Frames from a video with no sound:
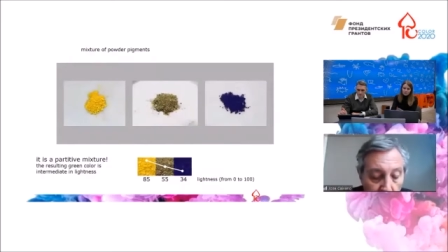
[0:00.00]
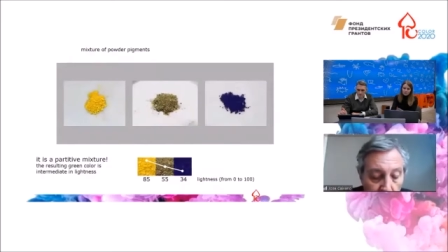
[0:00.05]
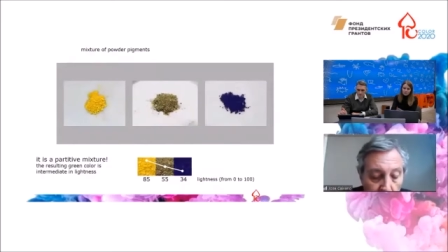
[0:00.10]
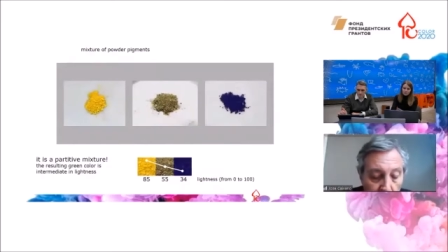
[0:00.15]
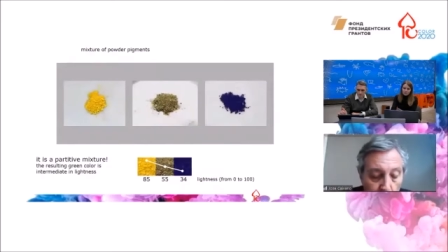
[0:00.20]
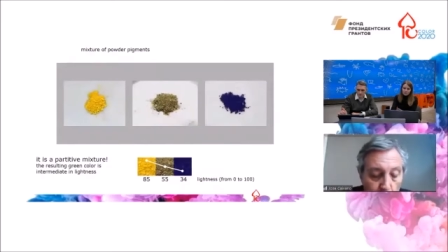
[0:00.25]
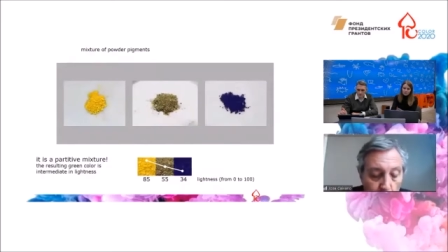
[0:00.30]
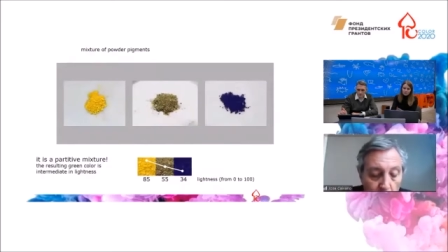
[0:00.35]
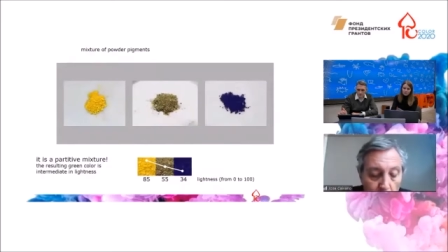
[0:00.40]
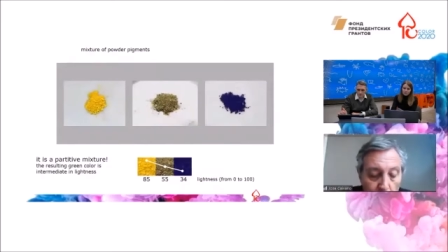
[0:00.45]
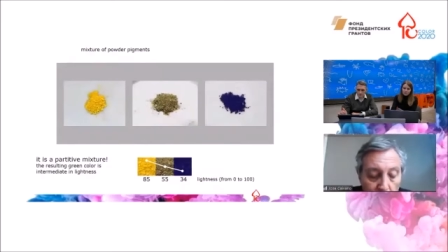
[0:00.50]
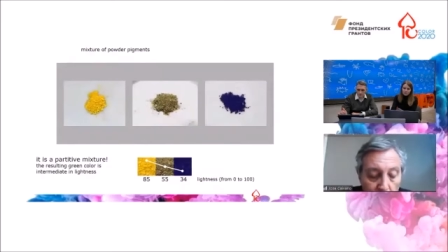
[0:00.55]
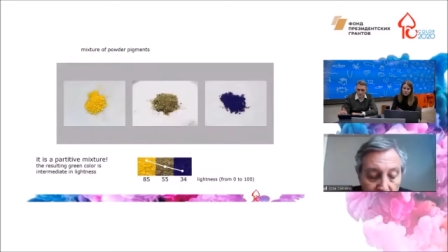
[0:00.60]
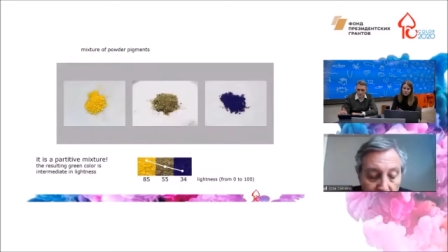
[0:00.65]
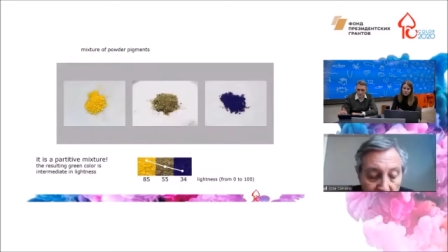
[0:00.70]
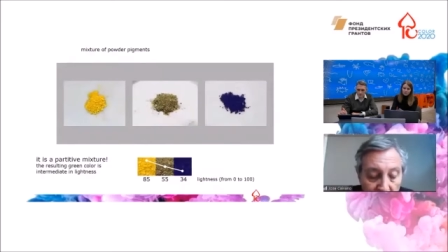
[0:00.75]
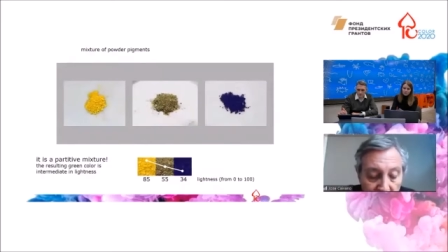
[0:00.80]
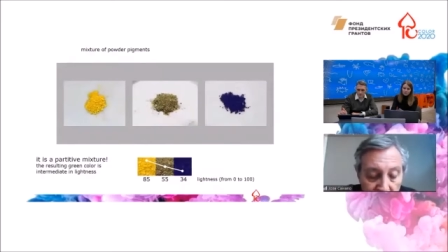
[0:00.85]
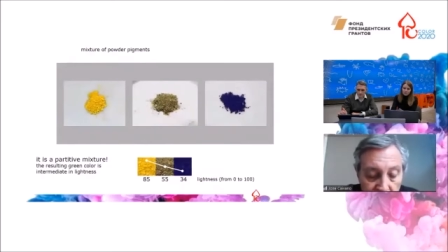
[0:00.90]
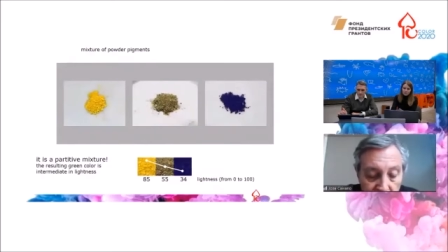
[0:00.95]
when we
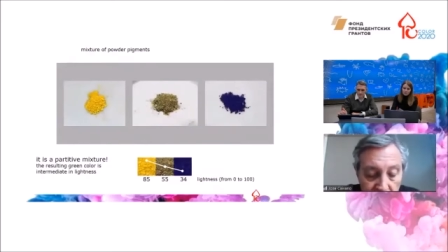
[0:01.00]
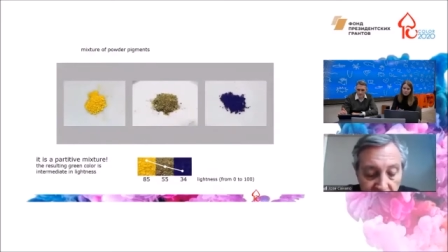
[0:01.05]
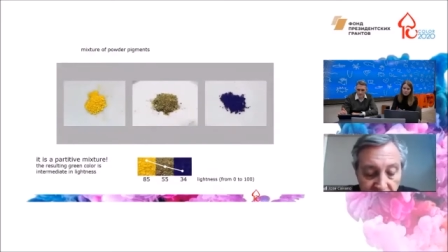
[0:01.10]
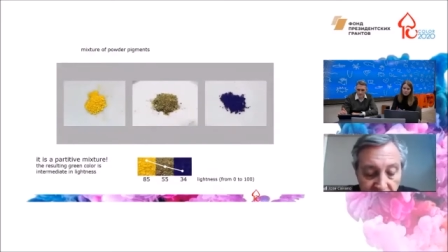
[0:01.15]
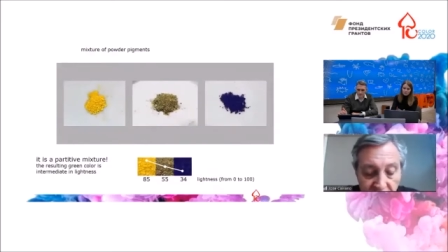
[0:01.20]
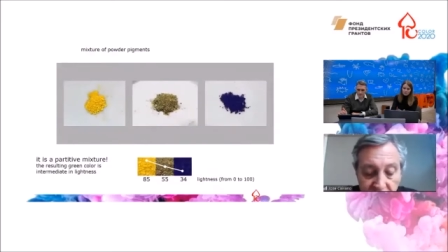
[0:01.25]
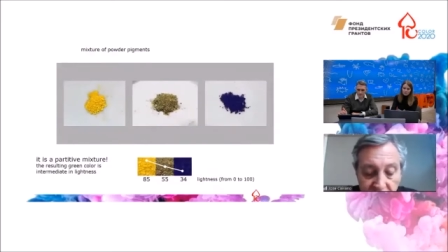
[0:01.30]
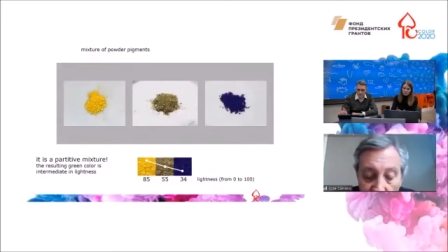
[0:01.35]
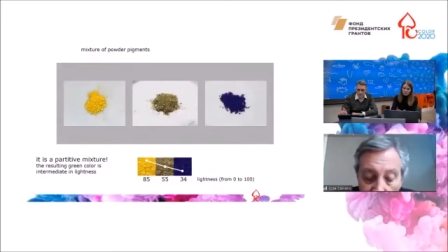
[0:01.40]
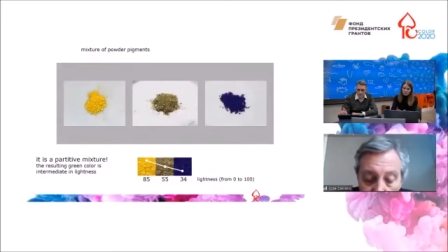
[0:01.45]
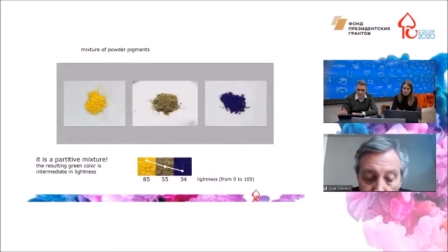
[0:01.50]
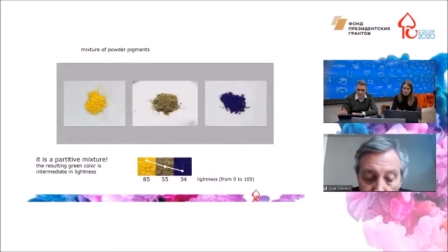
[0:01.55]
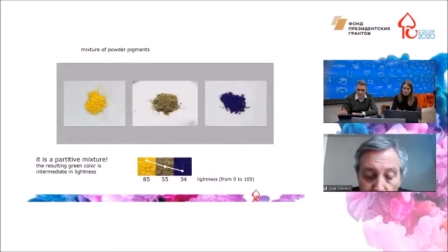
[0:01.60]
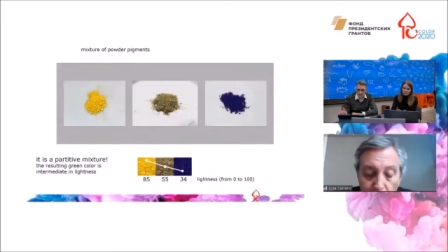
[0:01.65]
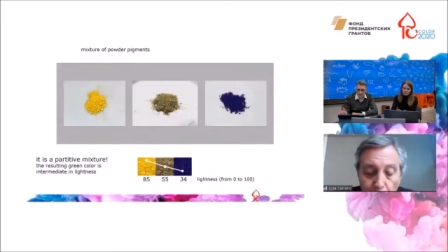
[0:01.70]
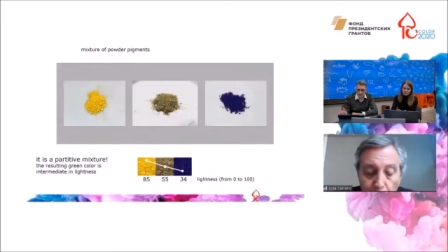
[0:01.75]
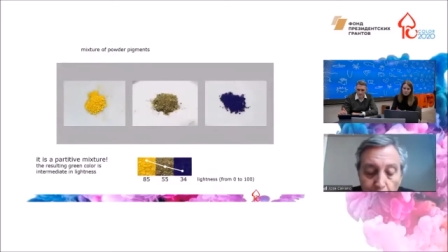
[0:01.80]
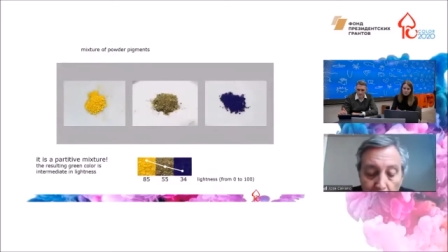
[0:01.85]
mix the same